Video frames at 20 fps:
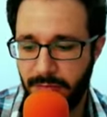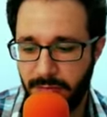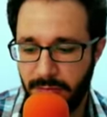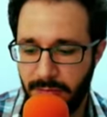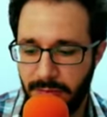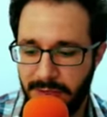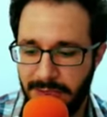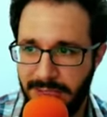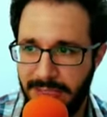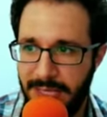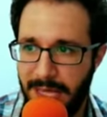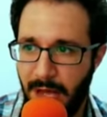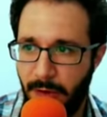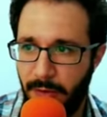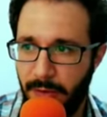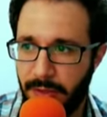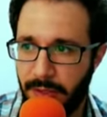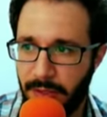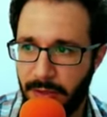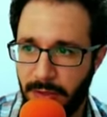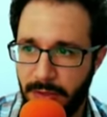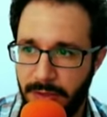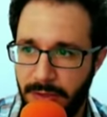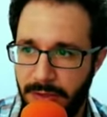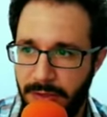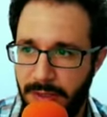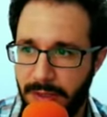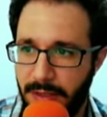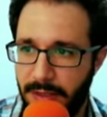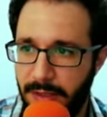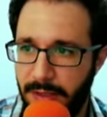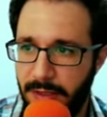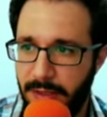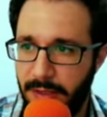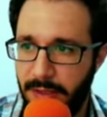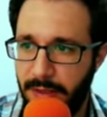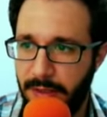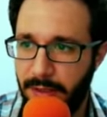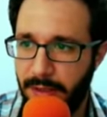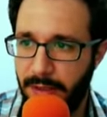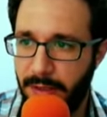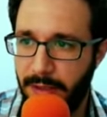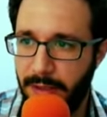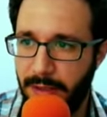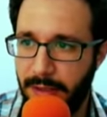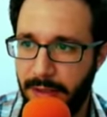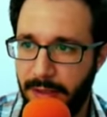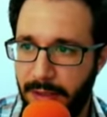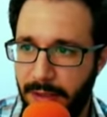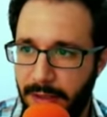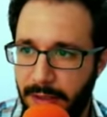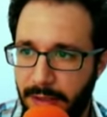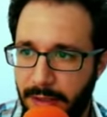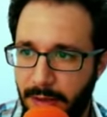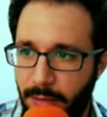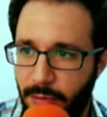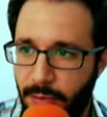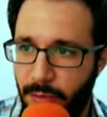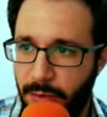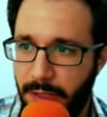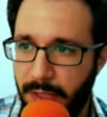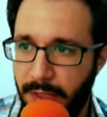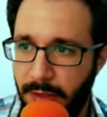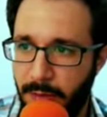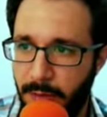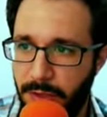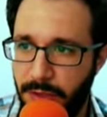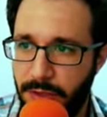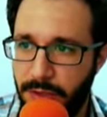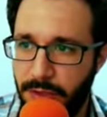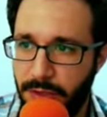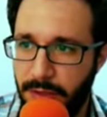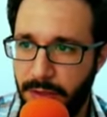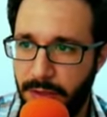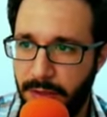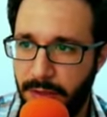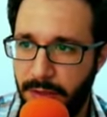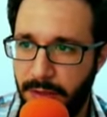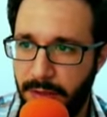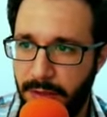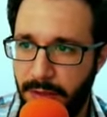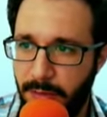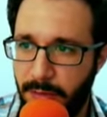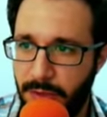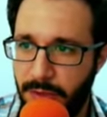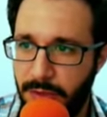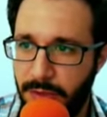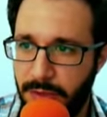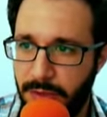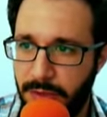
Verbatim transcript: see how it looks in the in the Hebrew language. Let me just